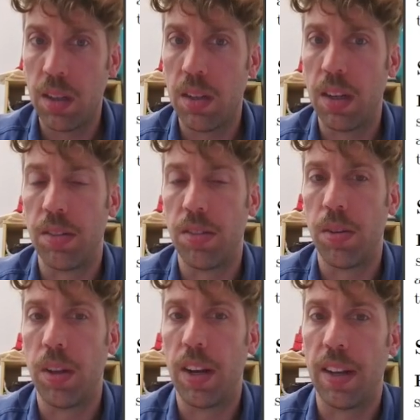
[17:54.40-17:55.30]
and so
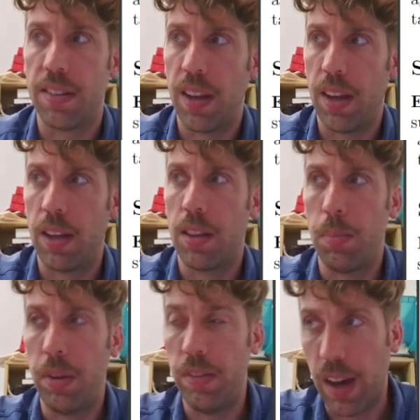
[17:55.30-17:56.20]
then I say the
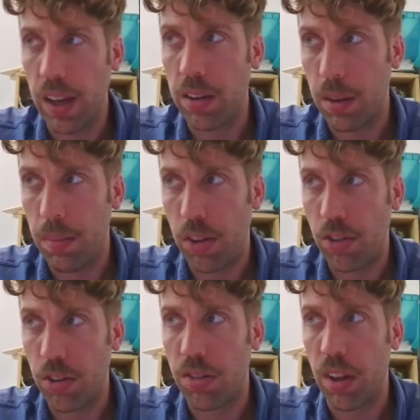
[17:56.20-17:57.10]
p-value then
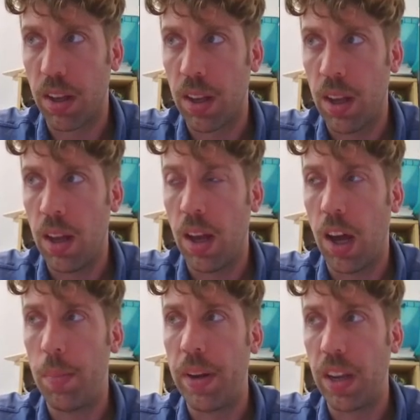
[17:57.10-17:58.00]
measures like
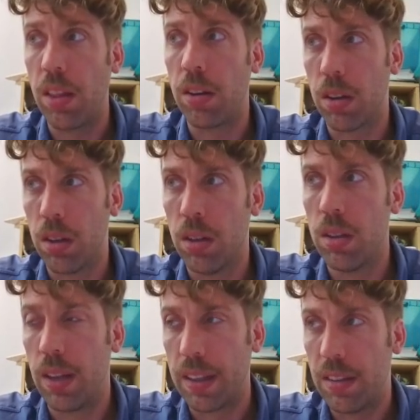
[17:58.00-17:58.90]
how many other
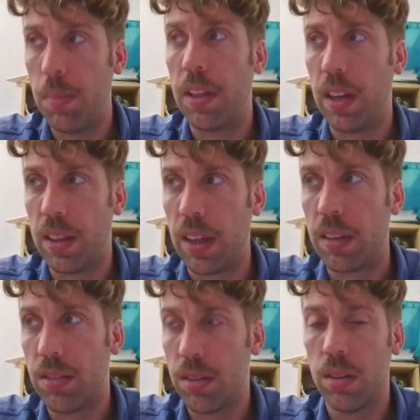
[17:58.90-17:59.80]
like simulated things